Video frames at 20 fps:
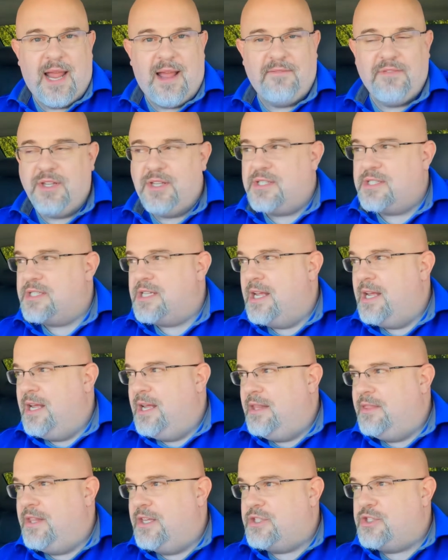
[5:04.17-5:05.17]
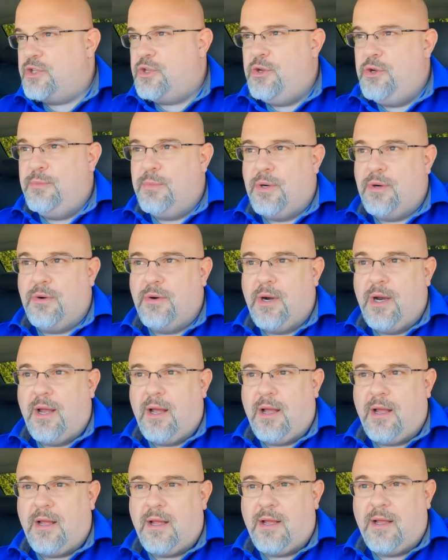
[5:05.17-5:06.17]
this
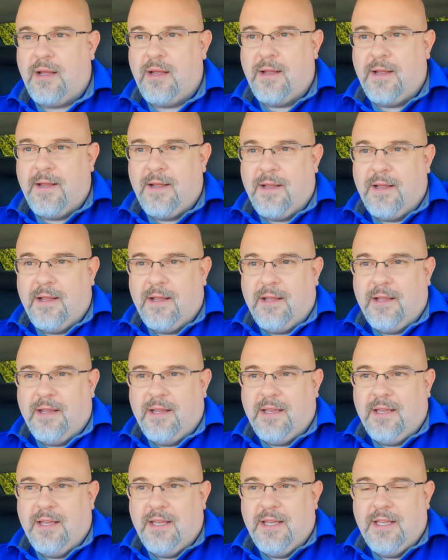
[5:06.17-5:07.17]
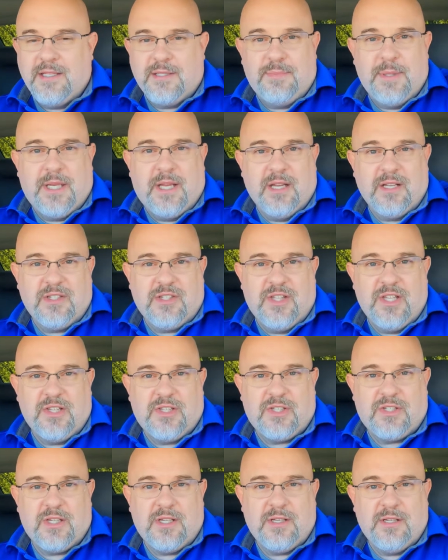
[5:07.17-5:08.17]
humor is because
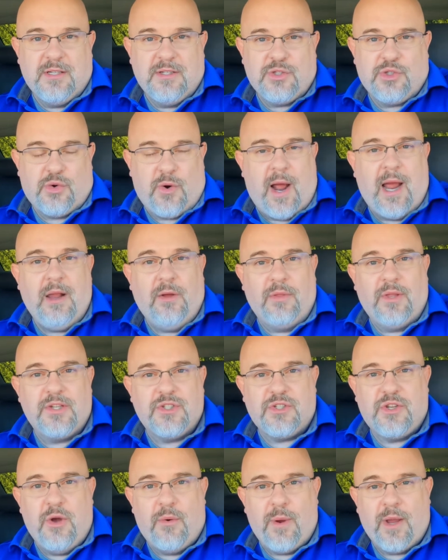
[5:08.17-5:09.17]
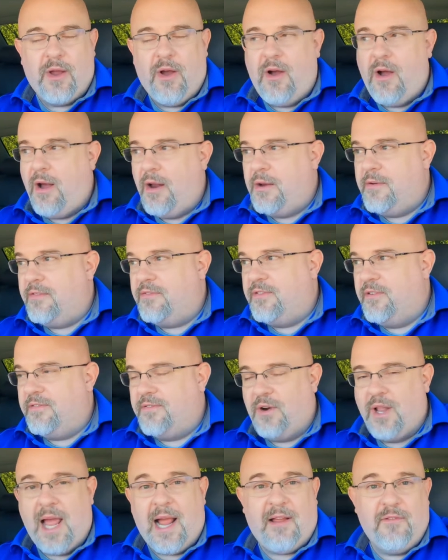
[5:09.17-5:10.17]
this trial that's going on,
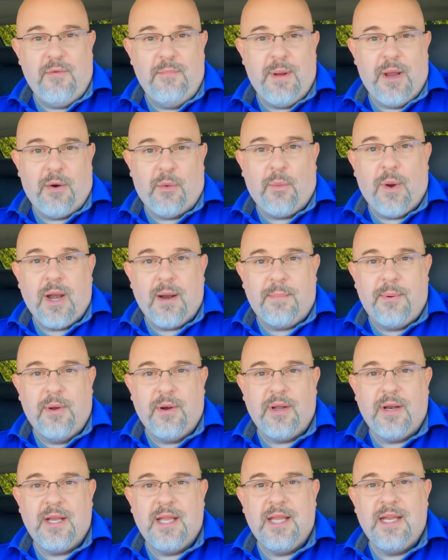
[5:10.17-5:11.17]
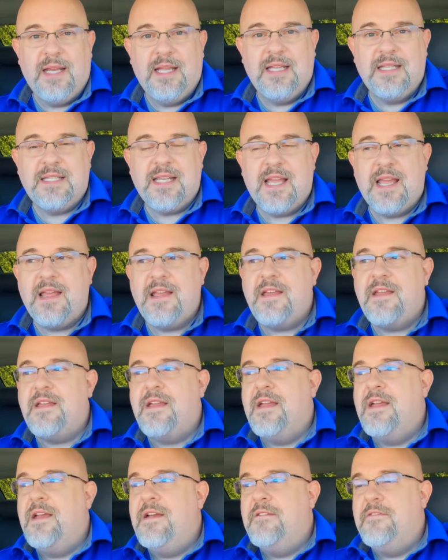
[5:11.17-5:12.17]
for lack of a better way to put it, it is a
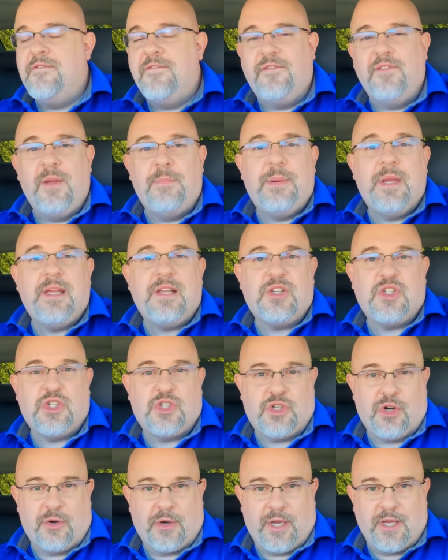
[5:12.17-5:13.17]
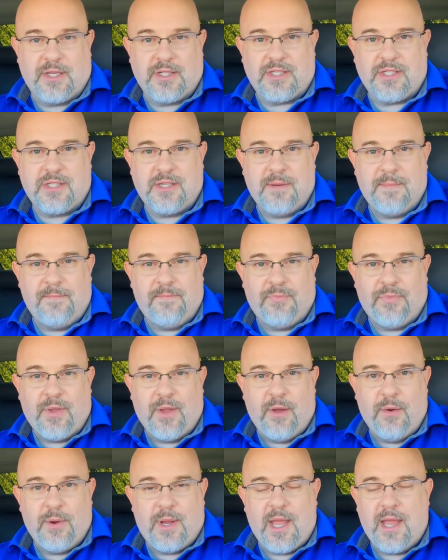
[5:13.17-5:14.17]
flipping circus.
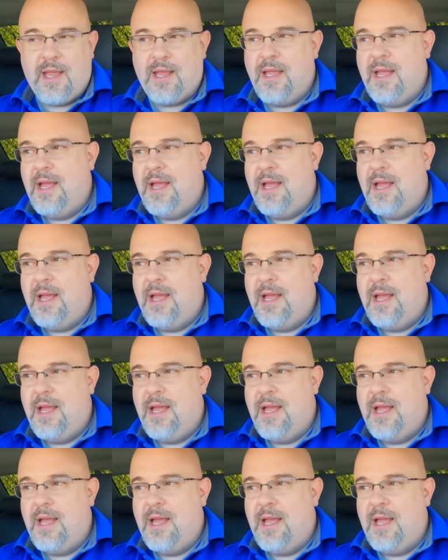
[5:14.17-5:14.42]
Okay,